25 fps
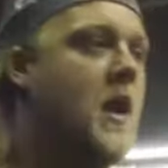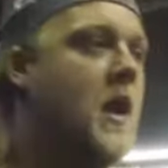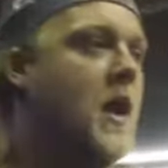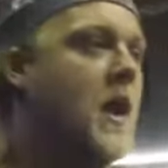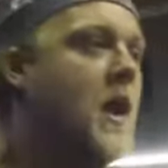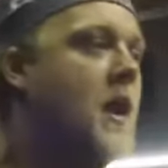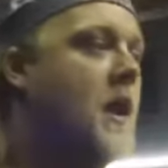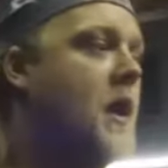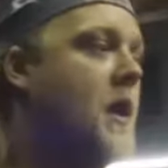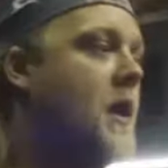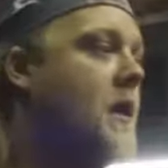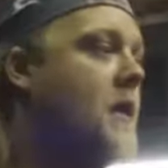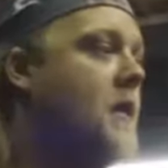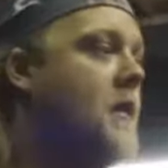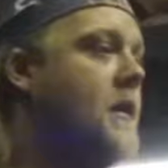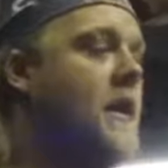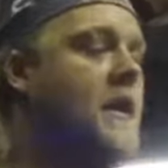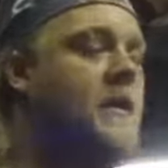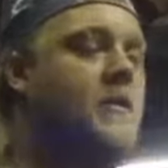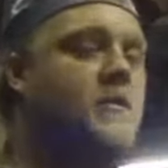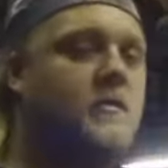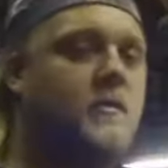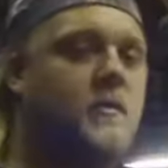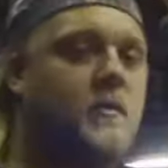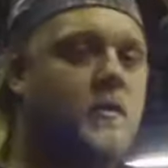and
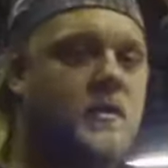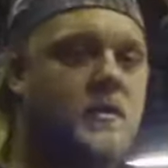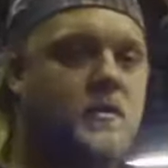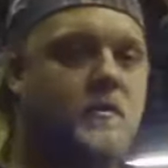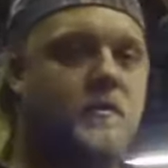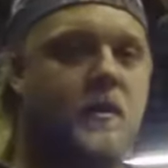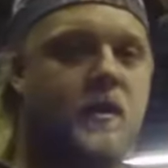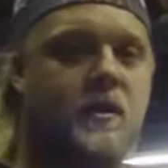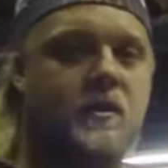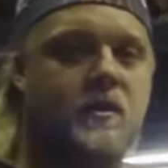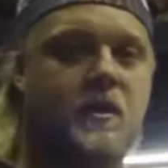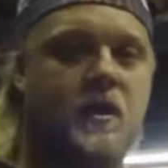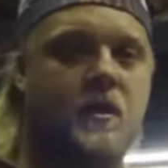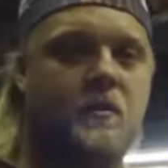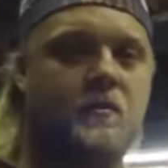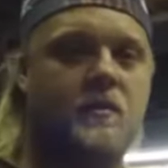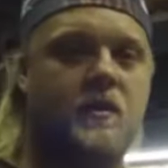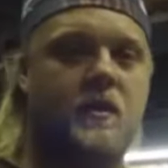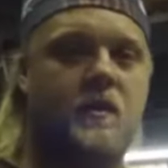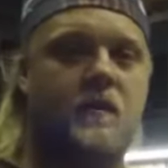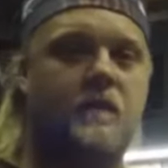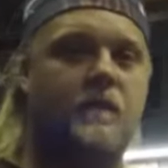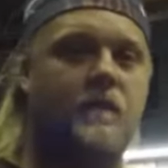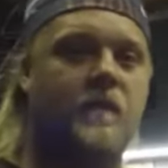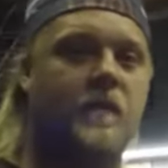that's where most of my jobs
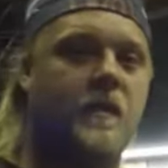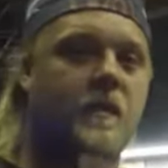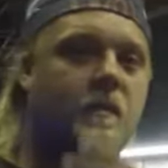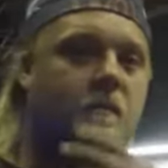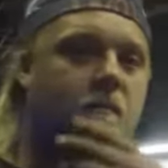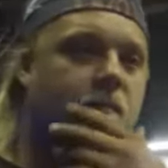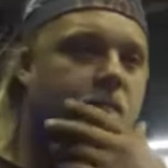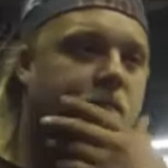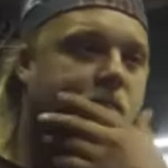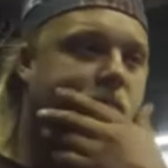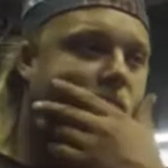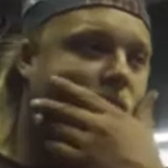come from.